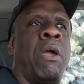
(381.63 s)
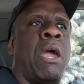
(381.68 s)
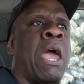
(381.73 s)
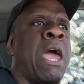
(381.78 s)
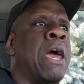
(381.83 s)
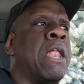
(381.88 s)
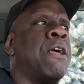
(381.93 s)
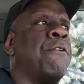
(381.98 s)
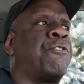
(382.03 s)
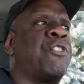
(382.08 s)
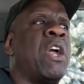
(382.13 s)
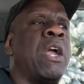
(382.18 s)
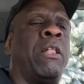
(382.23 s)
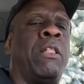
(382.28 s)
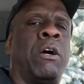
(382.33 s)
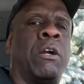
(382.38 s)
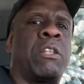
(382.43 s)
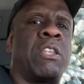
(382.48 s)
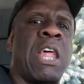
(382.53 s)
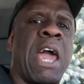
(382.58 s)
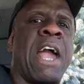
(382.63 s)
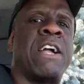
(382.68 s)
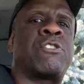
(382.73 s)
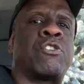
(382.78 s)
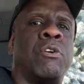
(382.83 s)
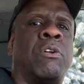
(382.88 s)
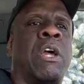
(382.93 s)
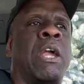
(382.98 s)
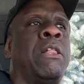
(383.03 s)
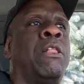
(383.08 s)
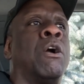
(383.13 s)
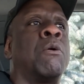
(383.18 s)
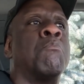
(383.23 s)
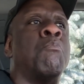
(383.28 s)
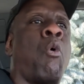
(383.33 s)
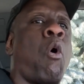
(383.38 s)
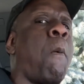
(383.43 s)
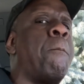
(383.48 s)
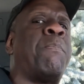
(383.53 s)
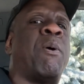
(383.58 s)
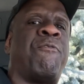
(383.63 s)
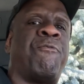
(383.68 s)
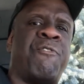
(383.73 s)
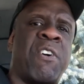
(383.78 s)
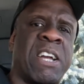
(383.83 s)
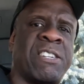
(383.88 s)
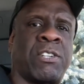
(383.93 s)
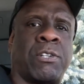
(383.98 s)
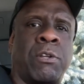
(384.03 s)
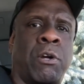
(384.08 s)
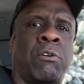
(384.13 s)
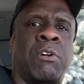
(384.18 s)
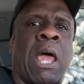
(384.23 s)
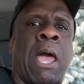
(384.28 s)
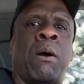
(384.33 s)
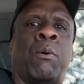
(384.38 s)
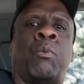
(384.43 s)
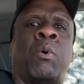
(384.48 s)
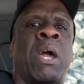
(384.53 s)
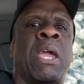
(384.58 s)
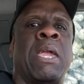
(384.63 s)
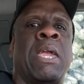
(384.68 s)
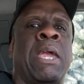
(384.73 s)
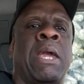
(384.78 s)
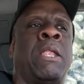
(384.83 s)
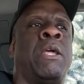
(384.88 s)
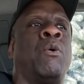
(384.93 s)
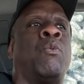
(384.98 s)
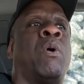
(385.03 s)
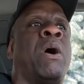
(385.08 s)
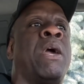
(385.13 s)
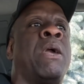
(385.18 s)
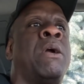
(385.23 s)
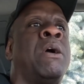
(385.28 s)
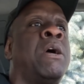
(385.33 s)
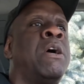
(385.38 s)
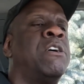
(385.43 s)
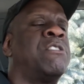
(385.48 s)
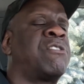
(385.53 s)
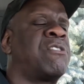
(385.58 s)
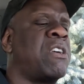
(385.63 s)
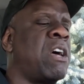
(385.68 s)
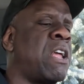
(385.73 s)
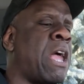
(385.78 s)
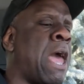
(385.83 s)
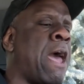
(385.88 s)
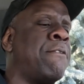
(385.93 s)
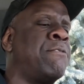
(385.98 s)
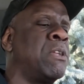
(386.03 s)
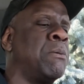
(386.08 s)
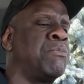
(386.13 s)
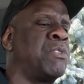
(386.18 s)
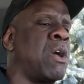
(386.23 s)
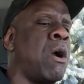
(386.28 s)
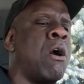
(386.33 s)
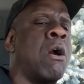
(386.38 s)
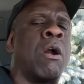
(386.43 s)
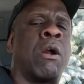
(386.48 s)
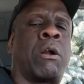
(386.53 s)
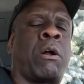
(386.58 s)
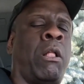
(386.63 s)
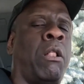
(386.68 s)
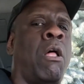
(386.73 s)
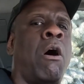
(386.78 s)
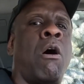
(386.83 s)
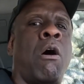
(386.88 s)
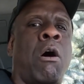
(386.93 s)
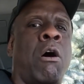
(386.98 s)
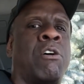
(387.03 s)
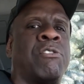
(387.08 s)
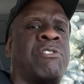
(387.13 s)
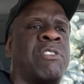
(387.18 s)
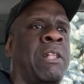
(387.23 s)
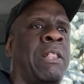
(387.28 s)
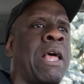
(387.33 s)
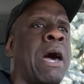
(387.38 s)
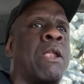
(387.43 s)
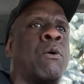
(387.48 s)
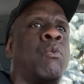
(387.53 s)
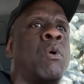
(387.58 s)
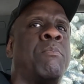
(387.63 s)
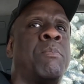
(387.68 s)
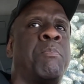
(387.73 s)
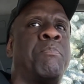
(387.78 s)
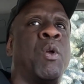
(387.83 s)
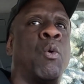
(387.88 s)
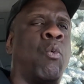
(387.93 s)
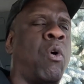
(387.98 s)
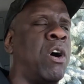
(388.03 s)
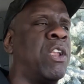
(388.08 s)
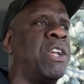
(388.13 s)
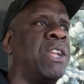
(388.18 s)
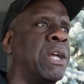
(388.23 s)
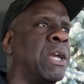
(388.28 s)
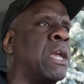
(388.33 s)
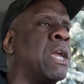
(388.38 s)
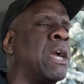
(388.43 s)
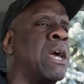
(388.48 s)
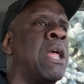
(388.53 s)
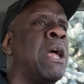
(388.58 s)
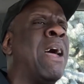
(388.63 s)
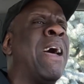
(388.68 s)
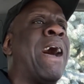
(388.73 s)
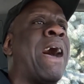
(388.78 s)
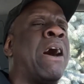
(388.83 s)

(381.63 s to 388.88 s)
And if they look natural, they look more professional that way anyway, instead of having them darn claws that a lot of women be wanting to get.